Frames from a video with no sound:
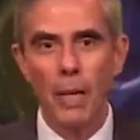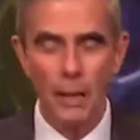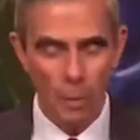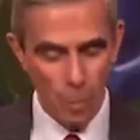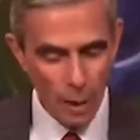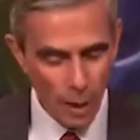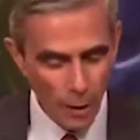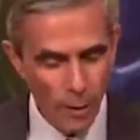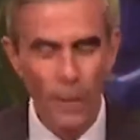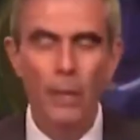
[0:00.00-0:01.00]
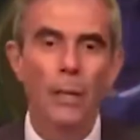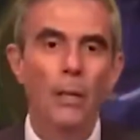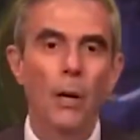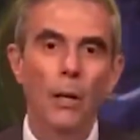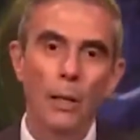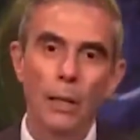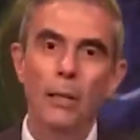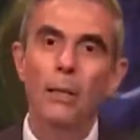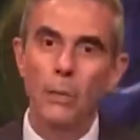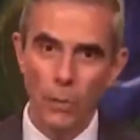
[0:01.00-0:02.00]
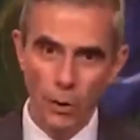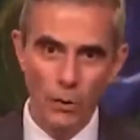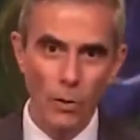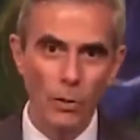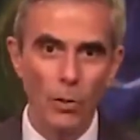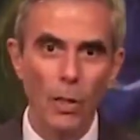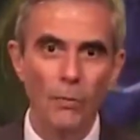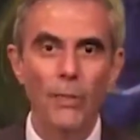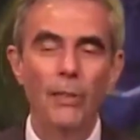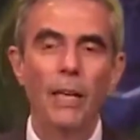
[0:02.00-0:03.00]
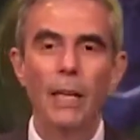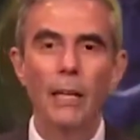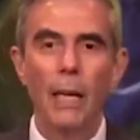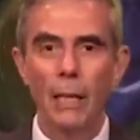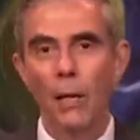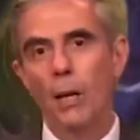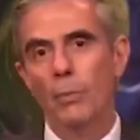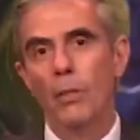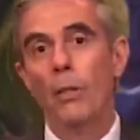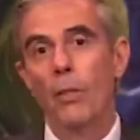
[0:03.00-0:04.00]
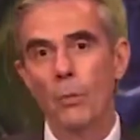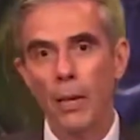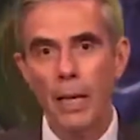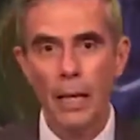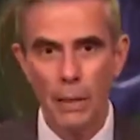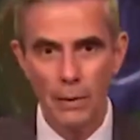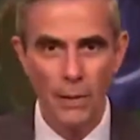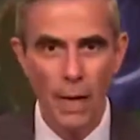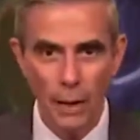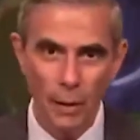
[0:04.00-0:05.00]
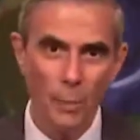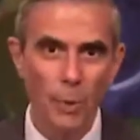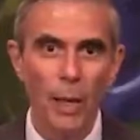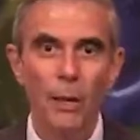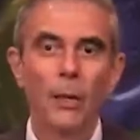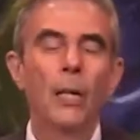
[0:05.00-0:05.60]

and a prayer, call in to the church office again, and option three is dial a prayer,